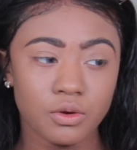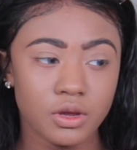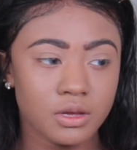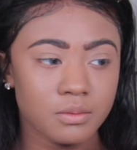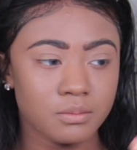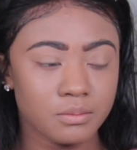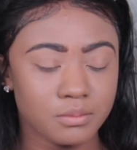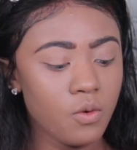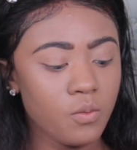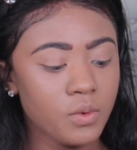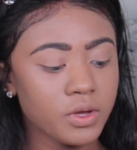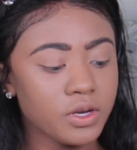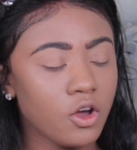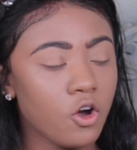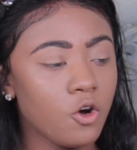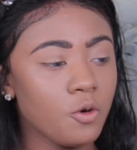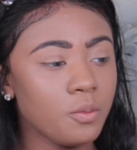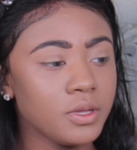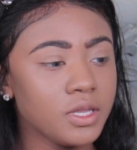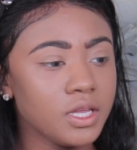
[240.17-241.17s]
cream. When
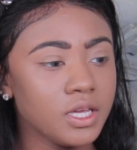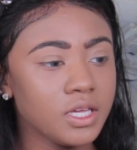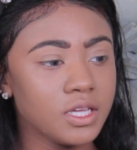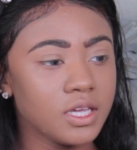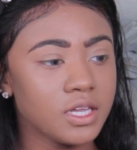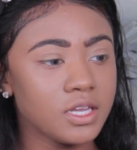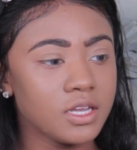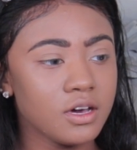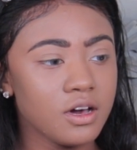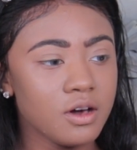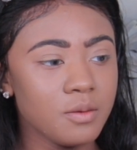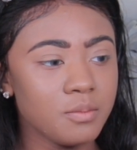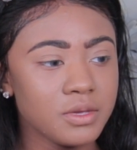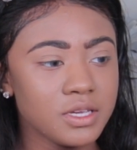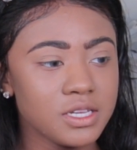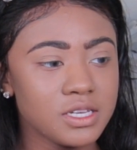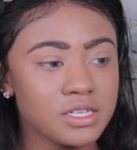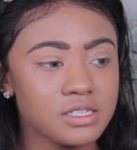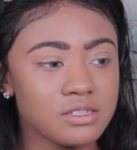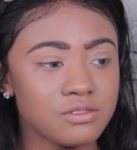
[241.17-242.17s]
opening it up,
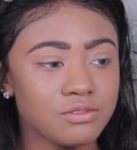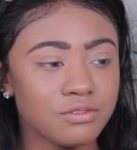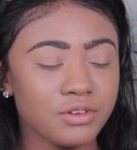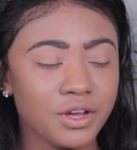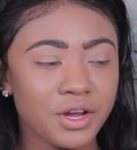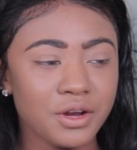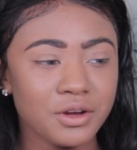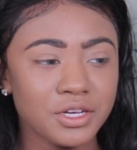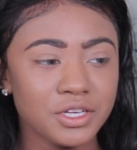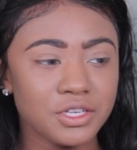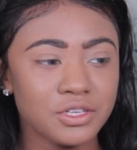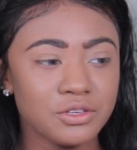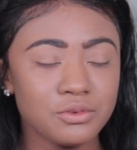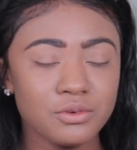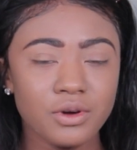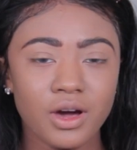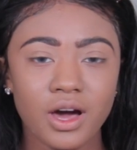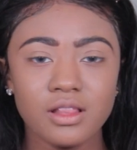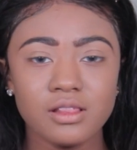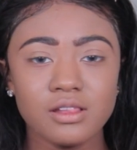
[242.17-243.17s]
it is very
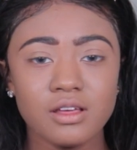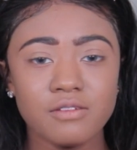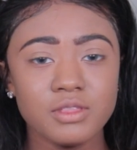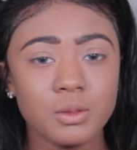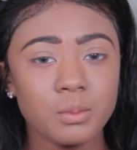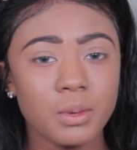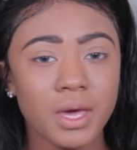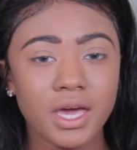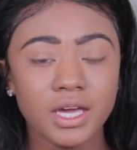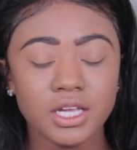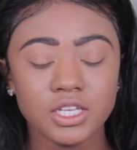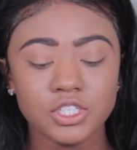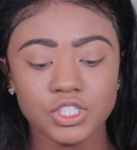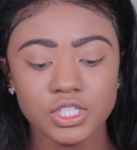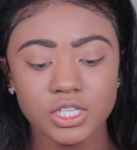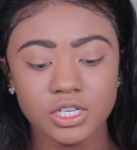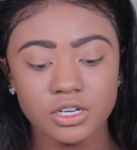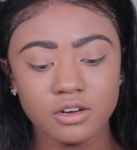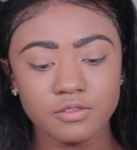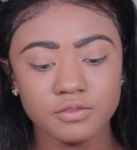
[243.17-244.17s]
cute. I love the
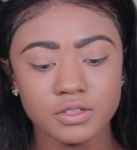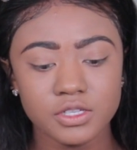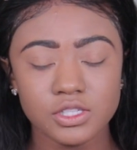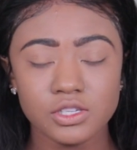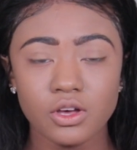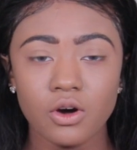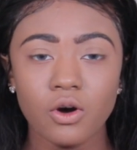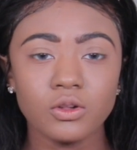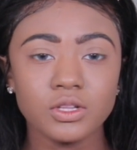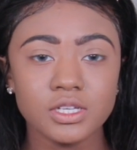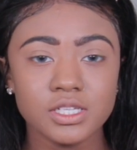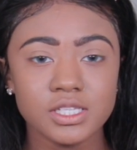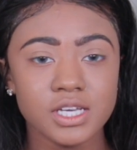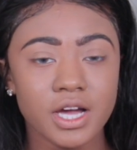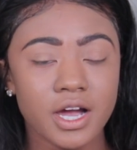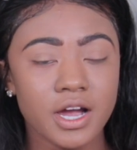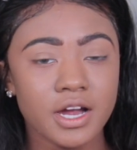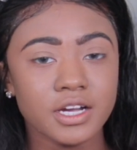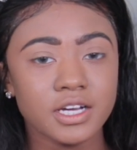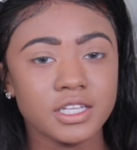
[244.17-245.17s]
packaging of this whole
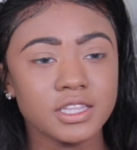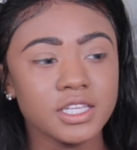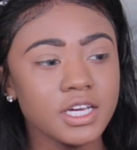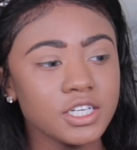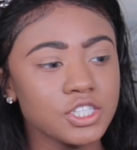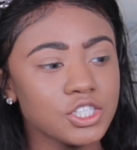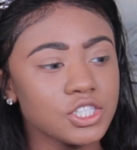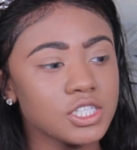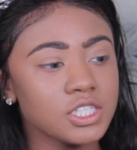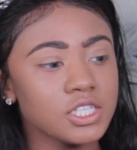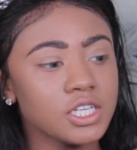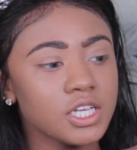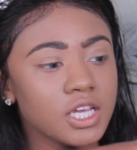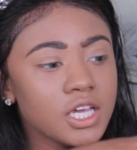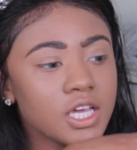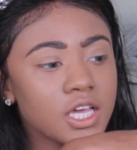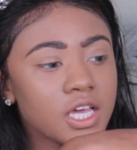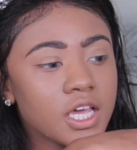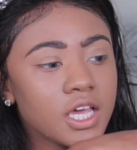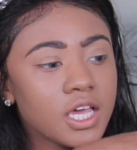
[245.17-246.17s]
entire collection.
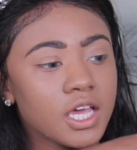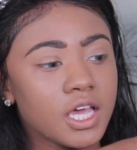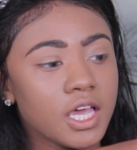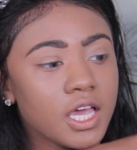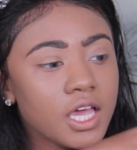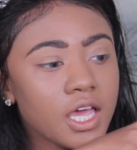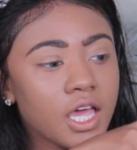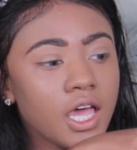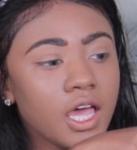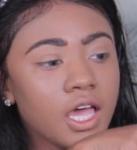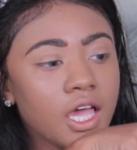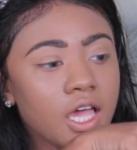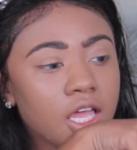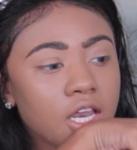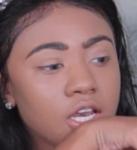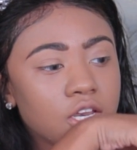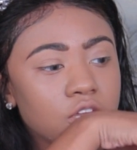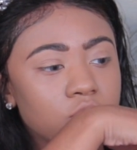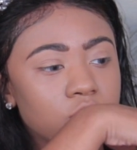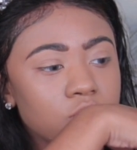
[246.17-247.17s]

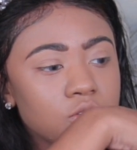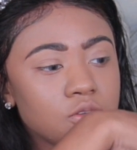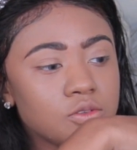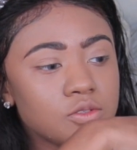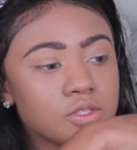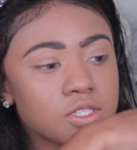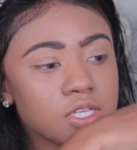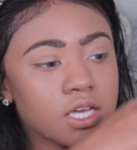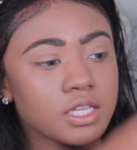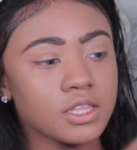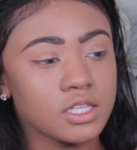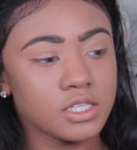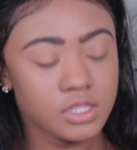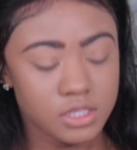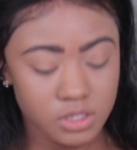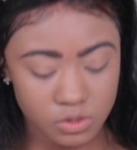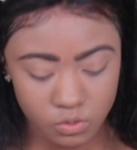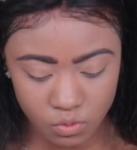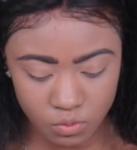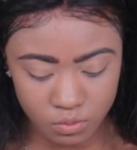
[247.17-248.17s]
And you take
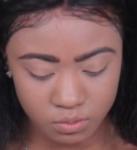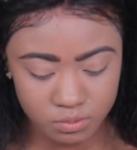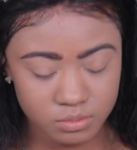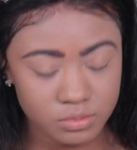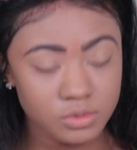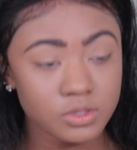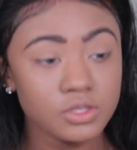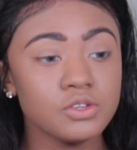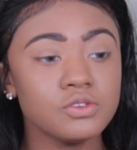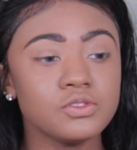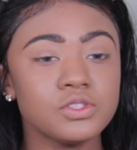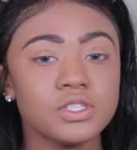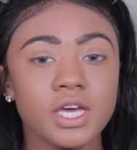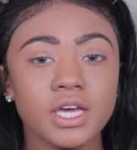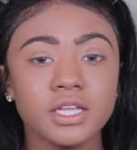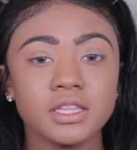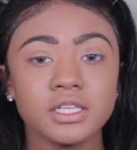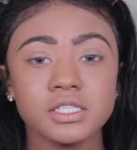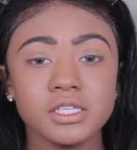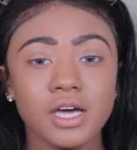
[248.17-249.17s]

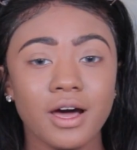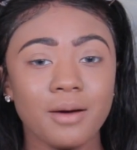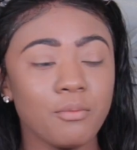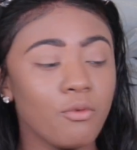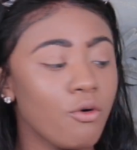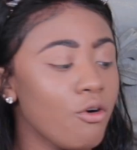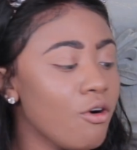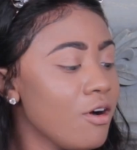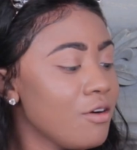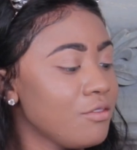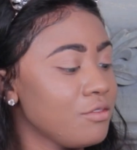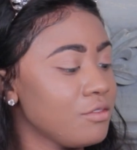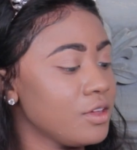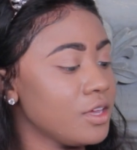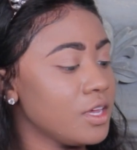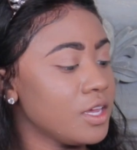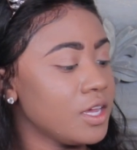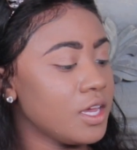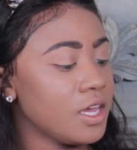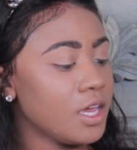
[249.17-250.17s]
the top off,
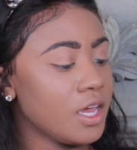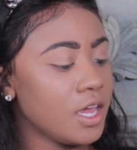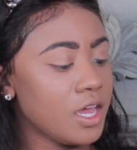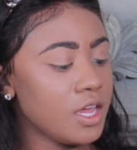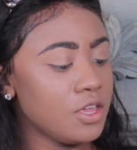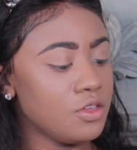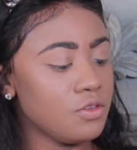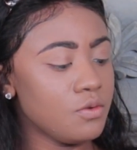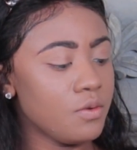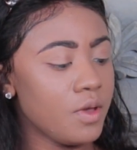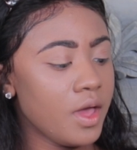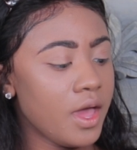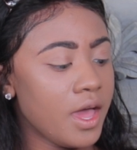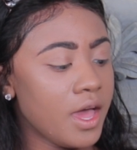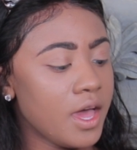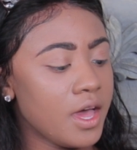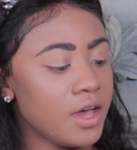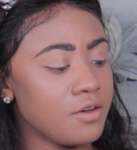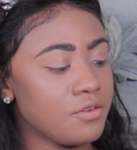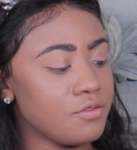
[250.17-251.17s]
and you
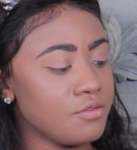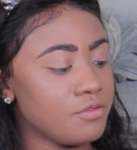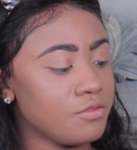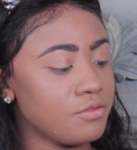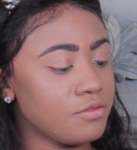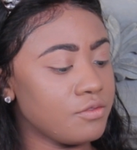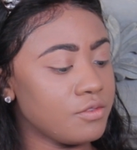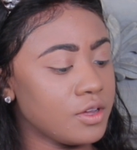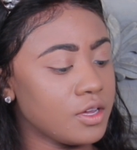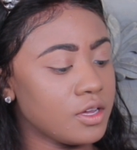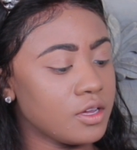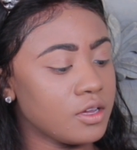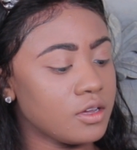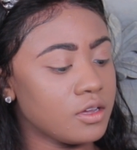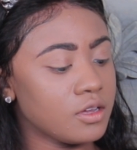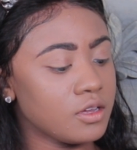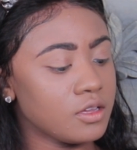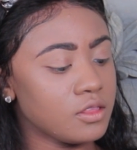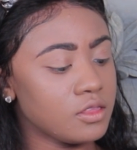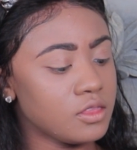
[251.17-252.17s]
have
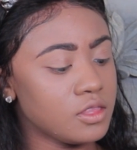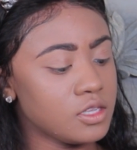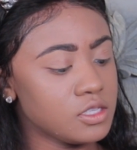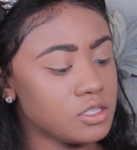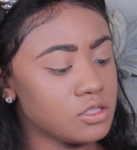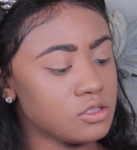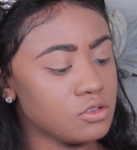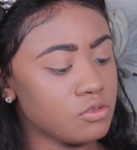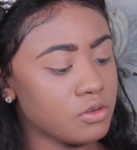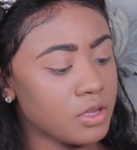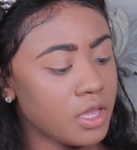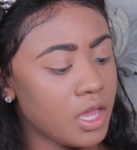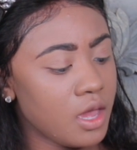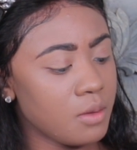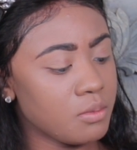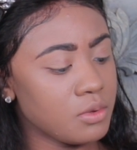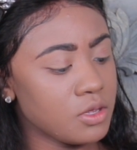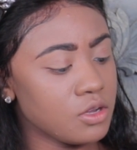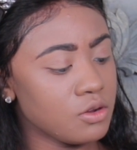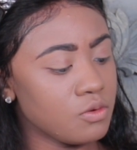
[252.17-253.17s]
this little
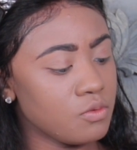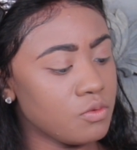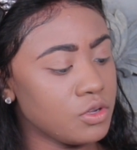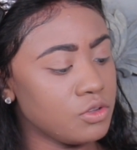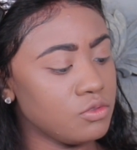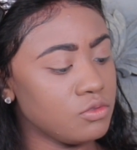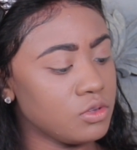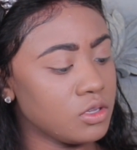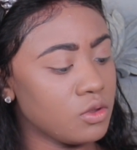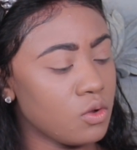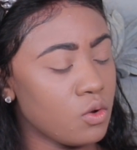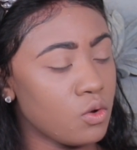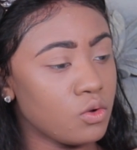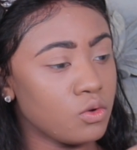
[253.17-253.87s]
cap here where you can,